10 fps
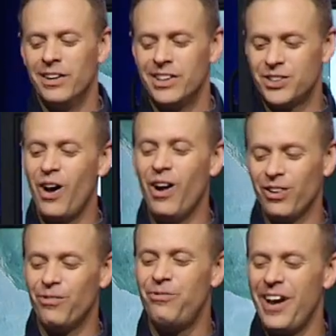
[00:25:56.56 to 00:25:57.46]
this hall
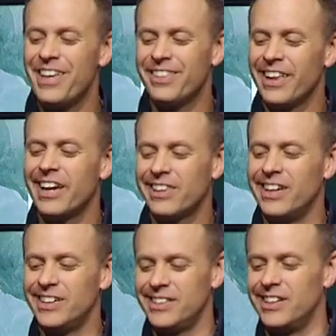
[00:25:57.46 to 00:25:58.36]
of faith like
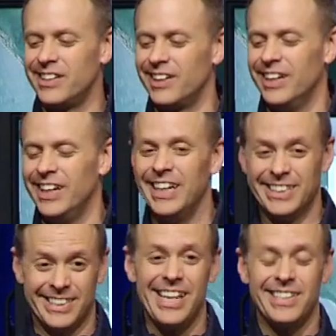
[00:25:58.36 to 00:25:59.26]
this and it, it
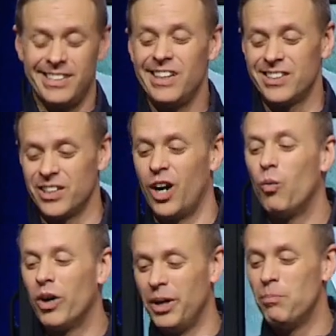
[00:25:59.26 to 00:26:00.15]
says this and I
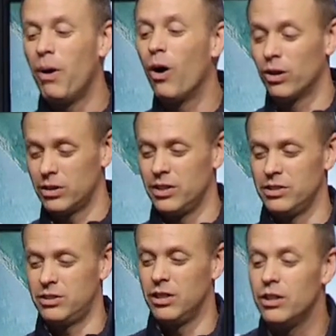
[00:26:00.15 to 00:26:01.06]
want to impart this
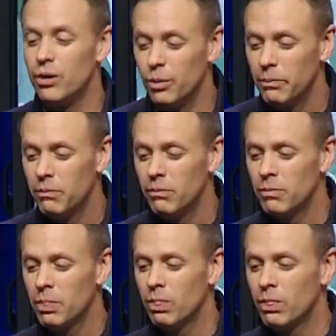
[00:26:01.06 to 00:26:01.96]
to you
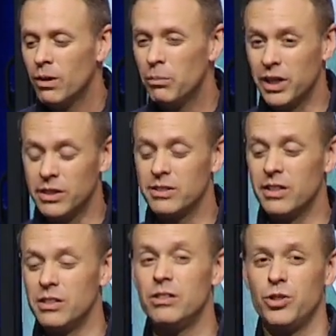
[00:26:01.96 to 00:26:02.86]
because
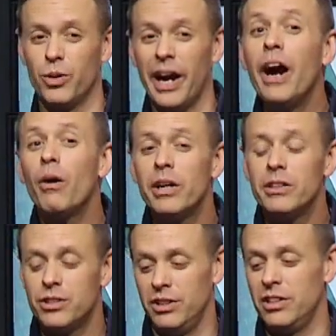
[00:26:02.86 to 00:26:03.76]
this is your
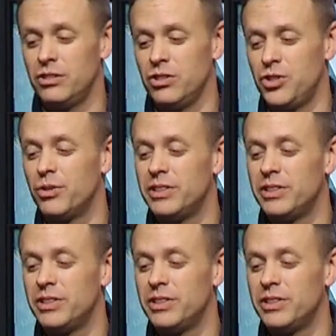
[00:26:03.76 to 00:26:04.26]
heritage and this is your